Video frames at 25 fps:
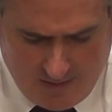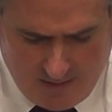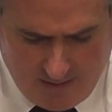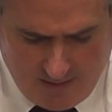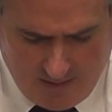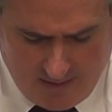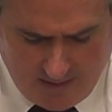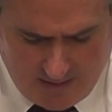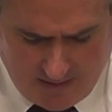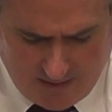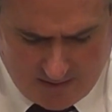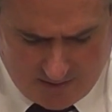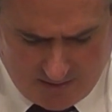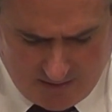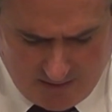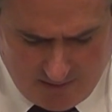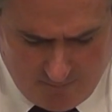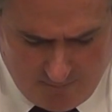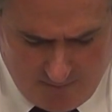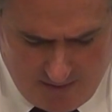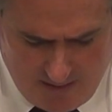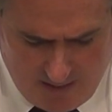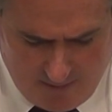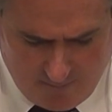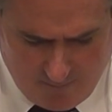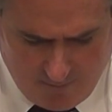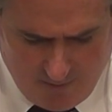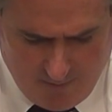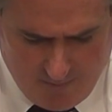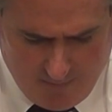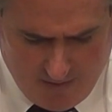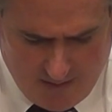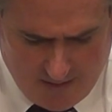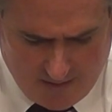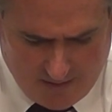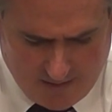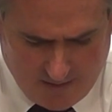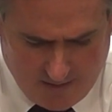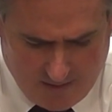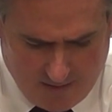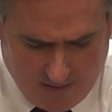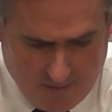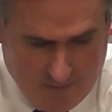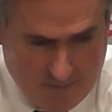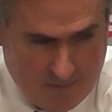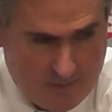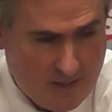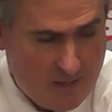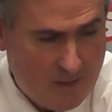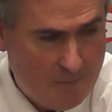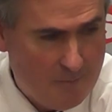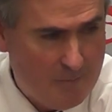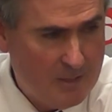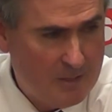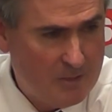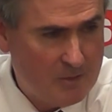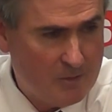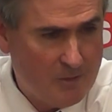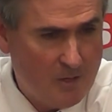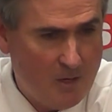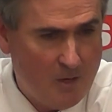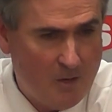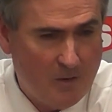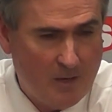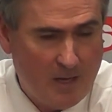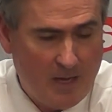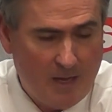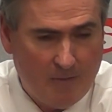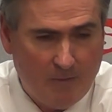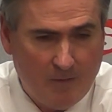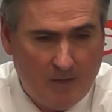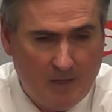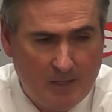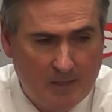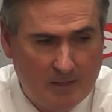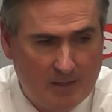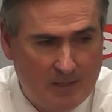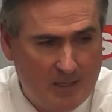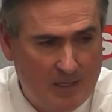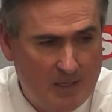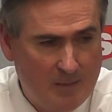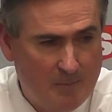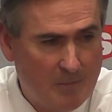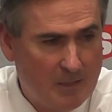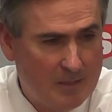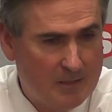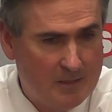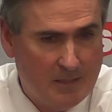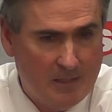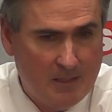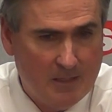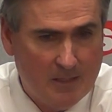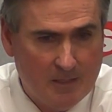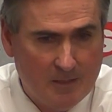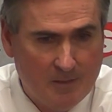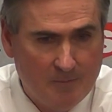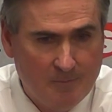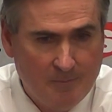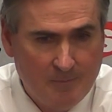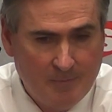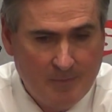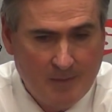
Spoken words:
And like I said, we out-rebounded a big, strong, athletic team by 10.